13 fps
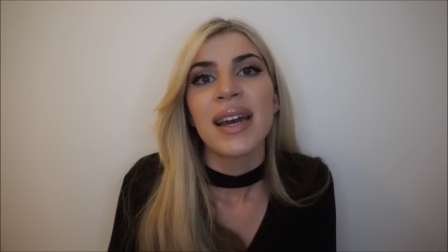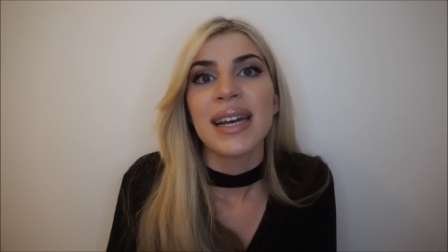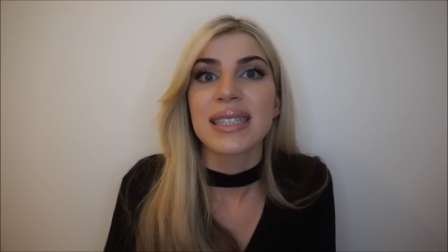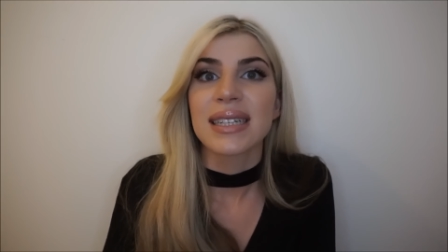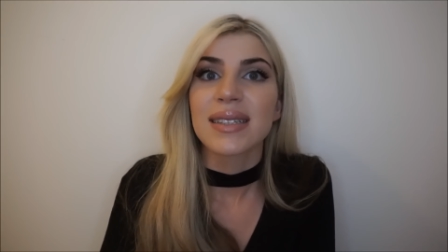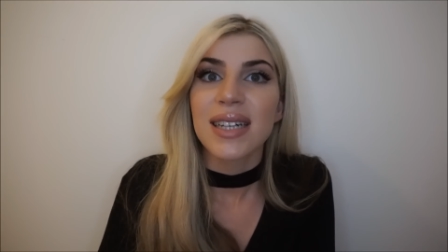
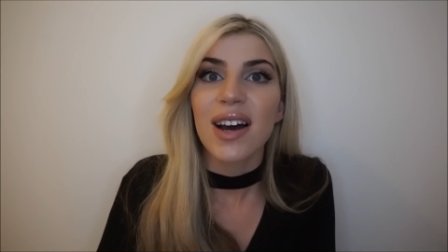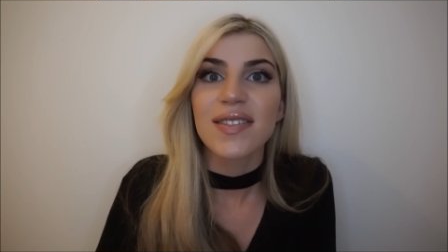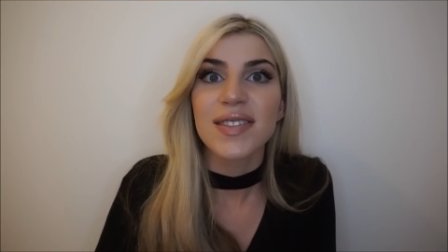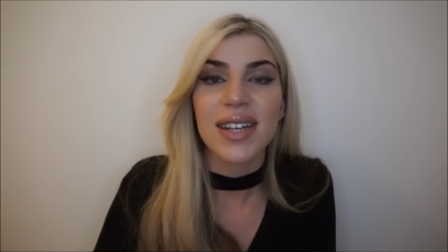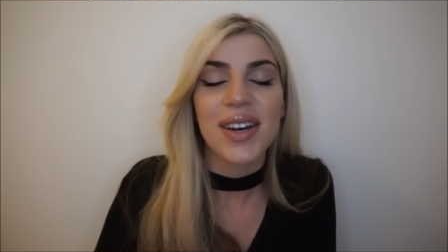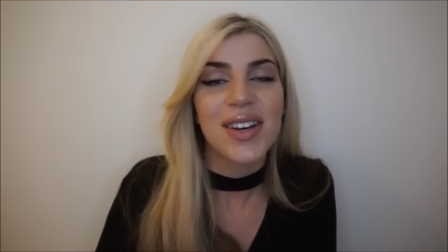it's a
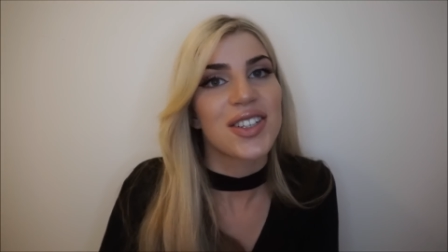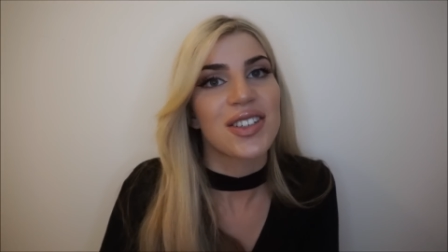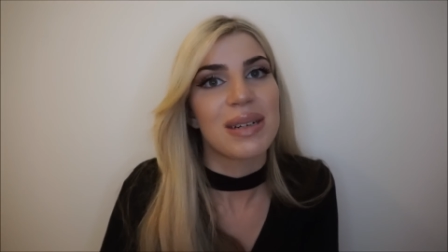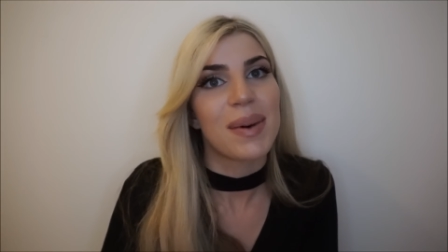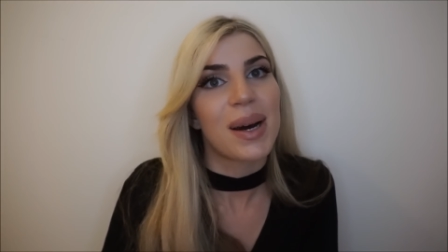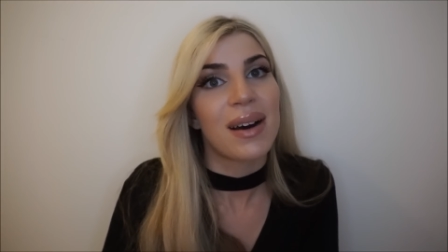tough
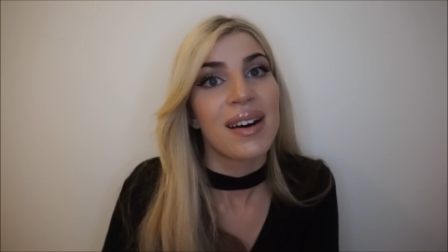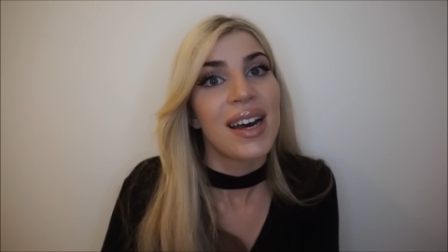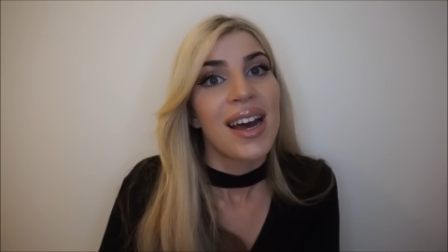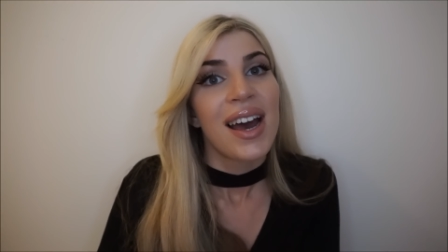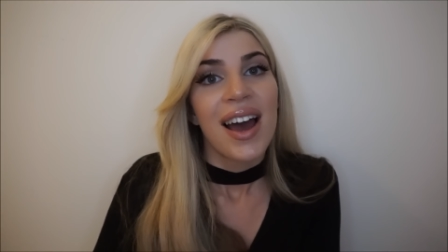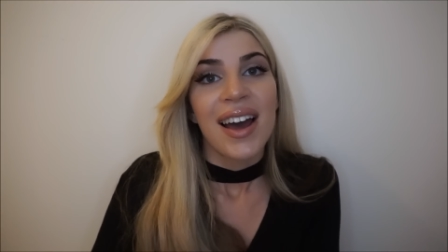surgery, but
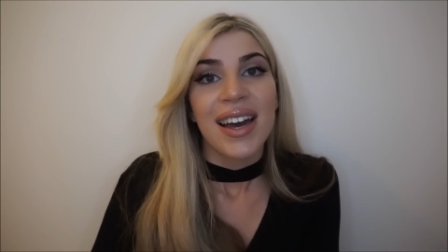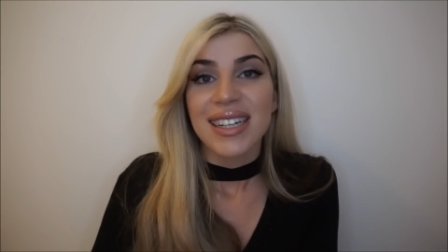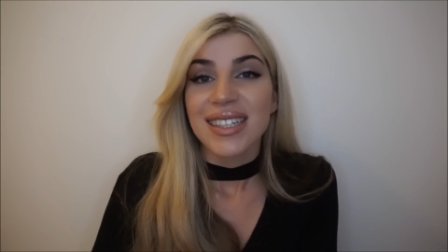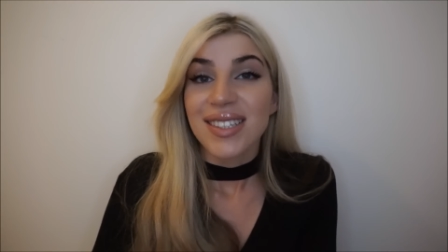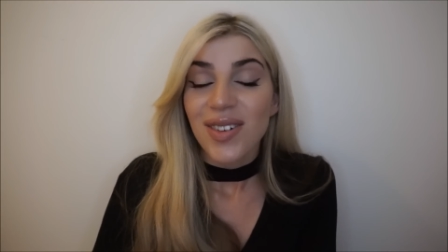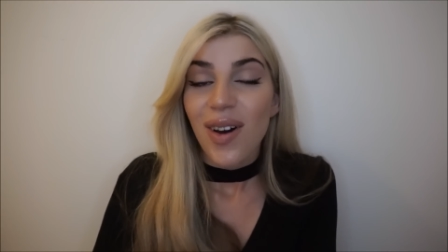
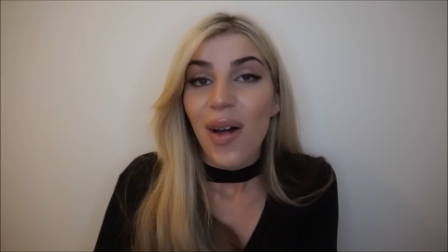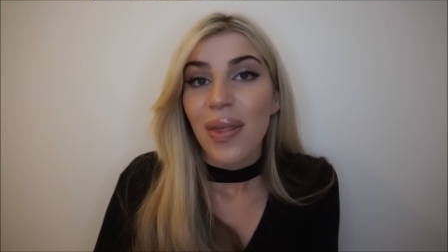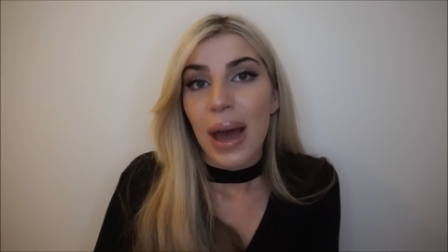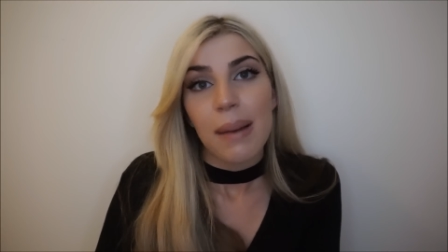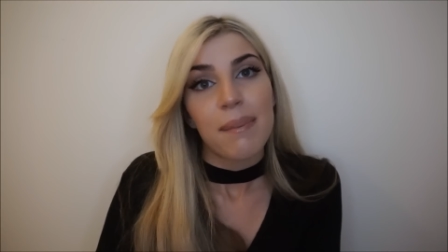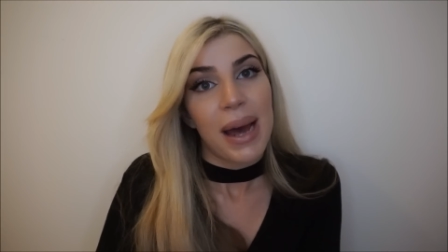it's not
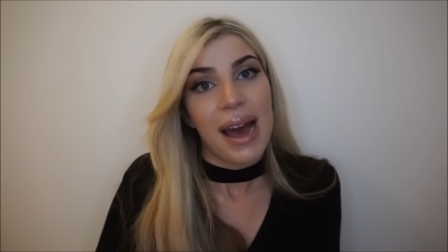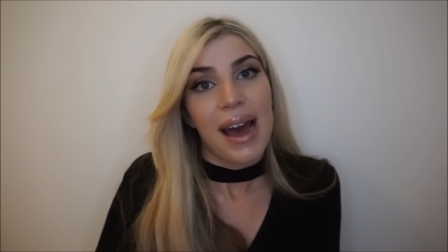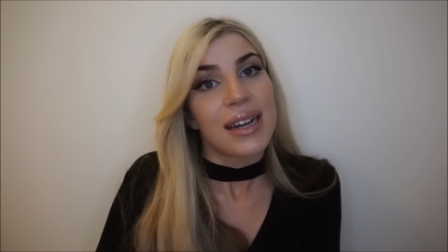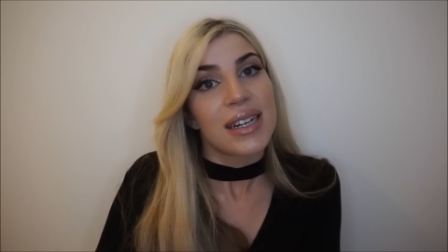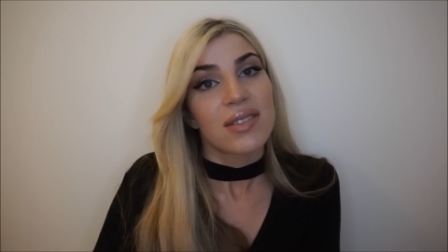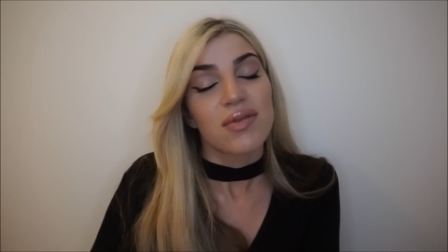that
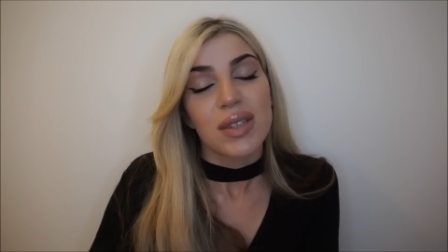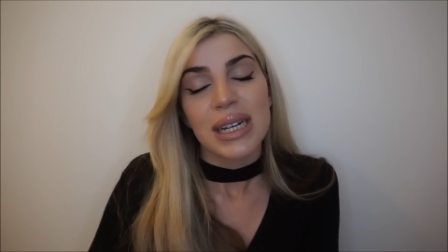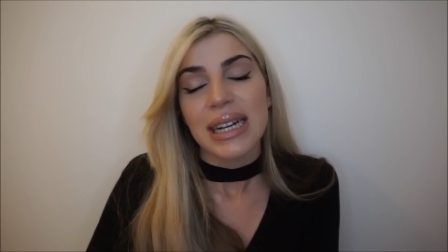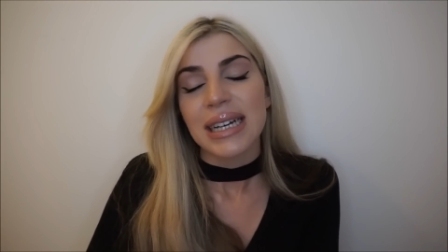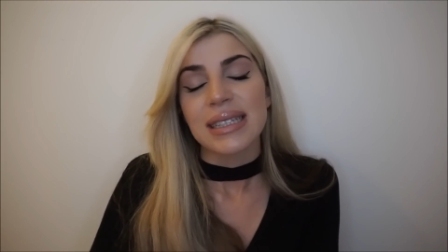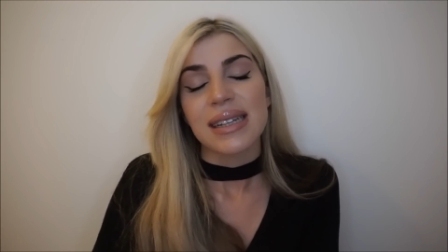bad, it
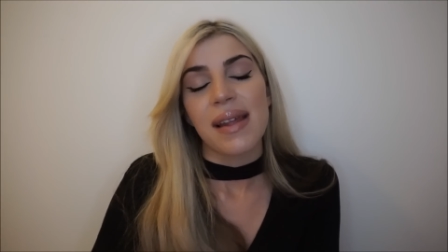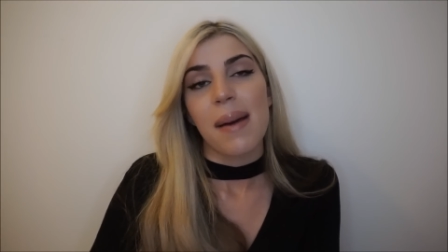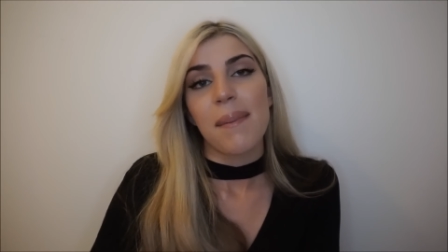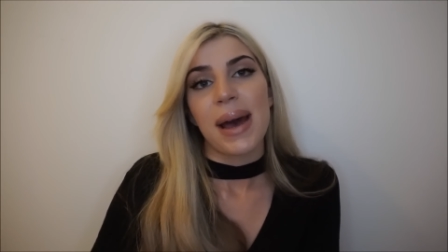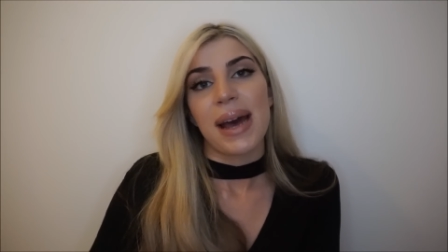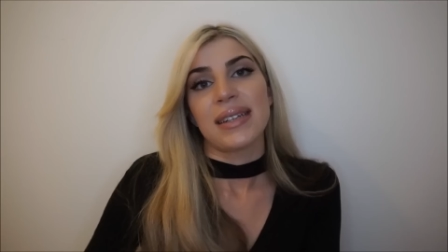really isn't
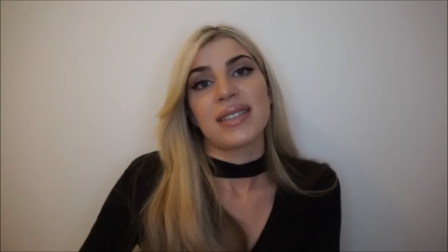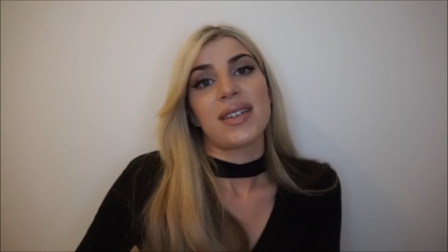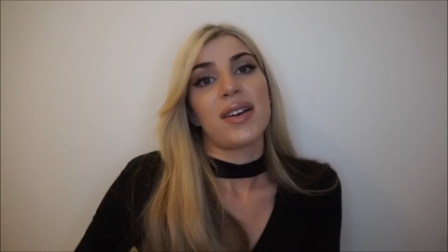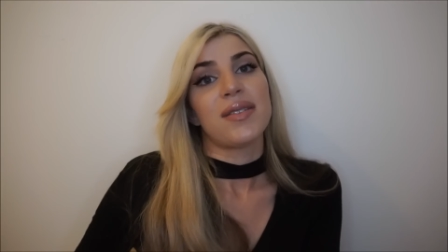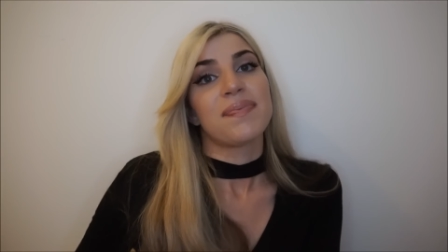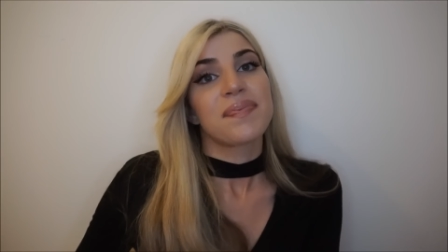that bad.
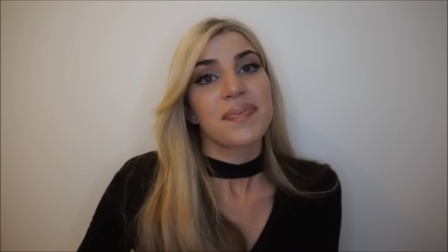So